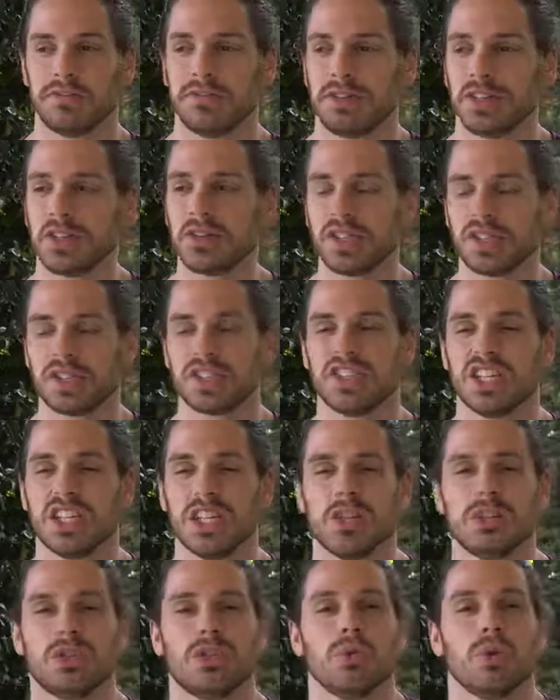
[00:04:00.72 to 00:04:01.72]
feel this
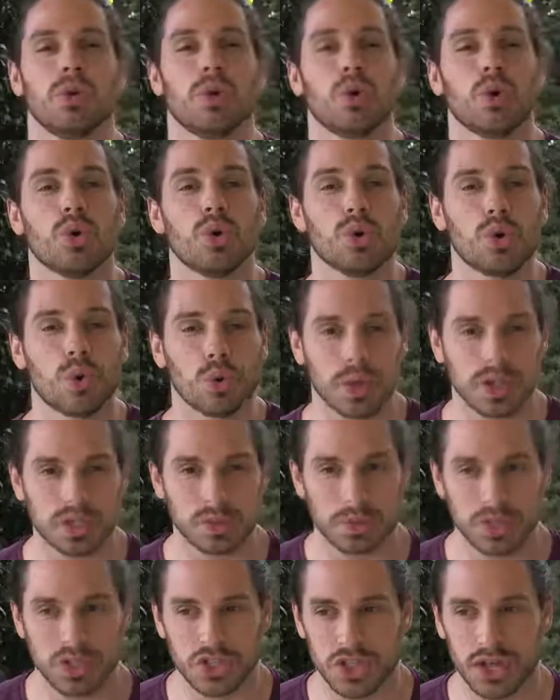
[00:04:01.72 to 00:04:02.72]
need to
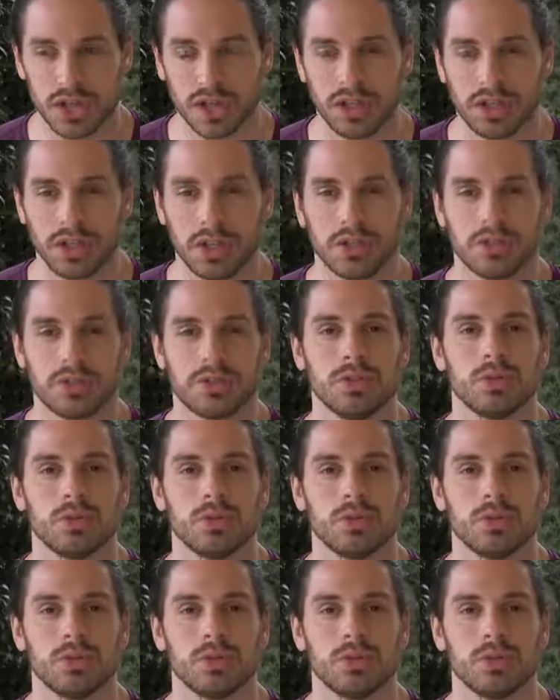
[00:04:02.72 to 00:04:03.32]
always be checking in,